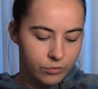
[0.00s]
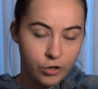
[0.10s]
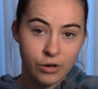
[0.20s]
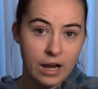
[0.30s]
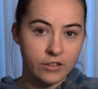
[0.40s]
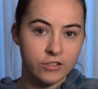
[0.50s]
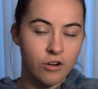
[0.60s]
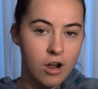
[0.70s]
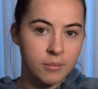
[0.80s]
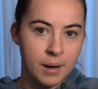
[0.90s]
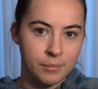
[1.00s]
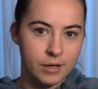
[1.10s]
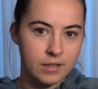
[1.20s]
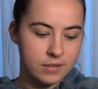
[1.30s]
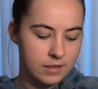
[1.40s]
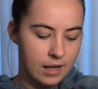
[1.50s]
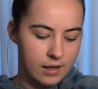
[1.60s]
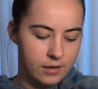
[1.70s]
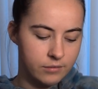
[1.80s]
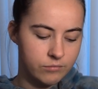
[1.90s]
create strong memories
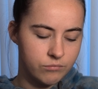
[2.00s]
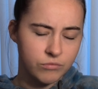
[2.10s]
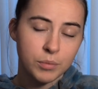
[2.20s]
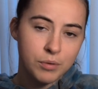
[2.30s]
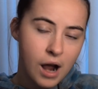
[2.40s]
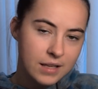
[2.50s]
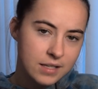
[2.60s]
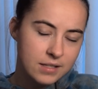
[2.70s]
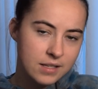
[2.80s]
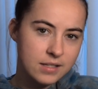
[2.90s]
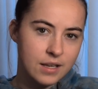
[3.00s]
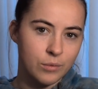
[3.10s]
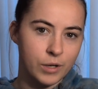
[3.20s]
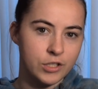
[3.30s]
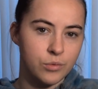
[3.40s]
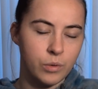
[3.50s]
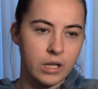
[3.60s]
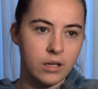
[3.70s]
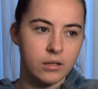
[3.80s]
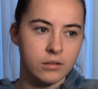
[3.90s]
and the processes in which
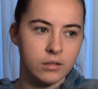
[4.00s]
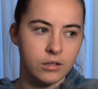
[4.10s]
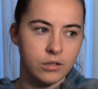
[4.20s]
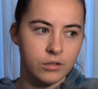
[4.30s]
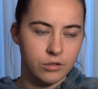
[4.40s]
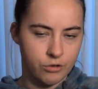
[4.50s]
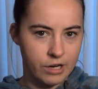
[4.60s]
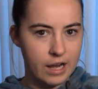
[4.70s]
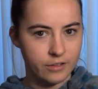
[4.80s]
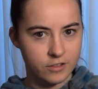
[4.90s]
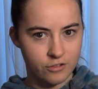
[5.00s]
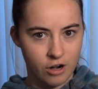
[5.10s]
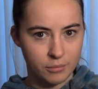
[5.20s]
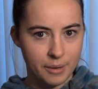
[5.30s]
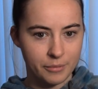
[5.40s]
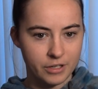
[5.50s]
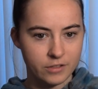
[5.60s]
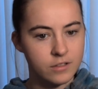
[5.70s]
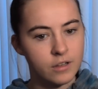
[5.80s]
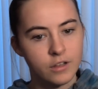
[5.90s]
we create strong
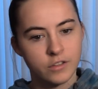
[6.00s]
memories.